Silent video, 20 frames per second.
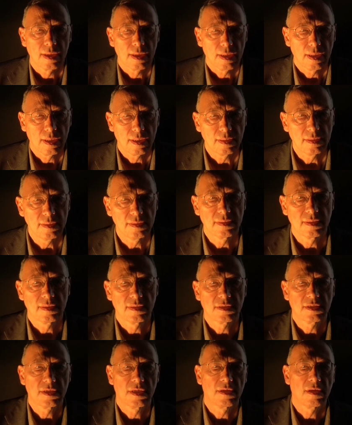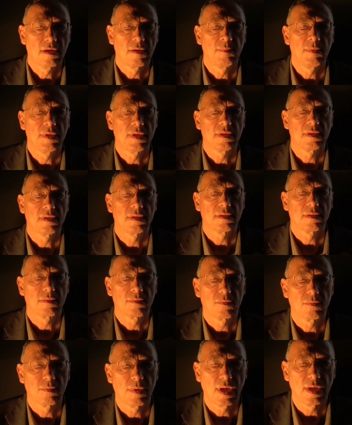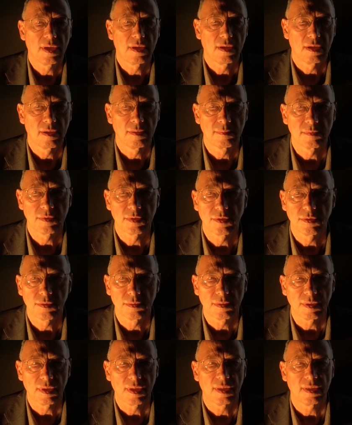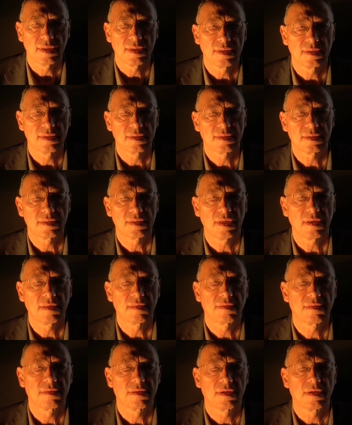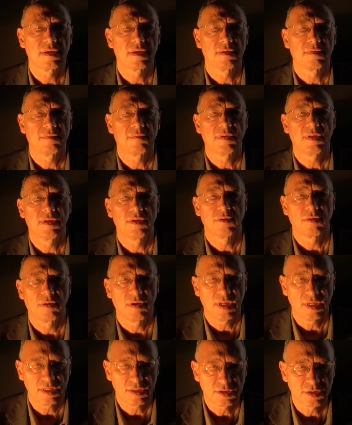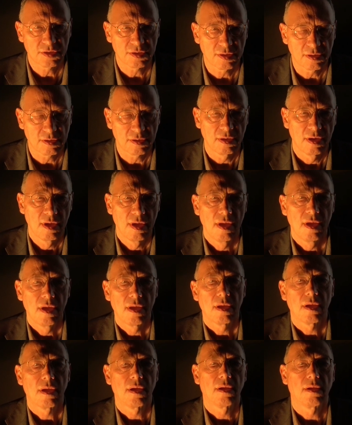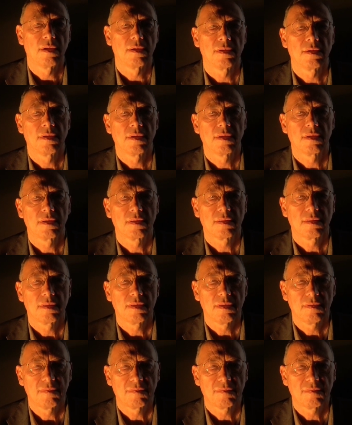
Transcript: Ladies and gentlemen, welcome to a sixth video lecture on the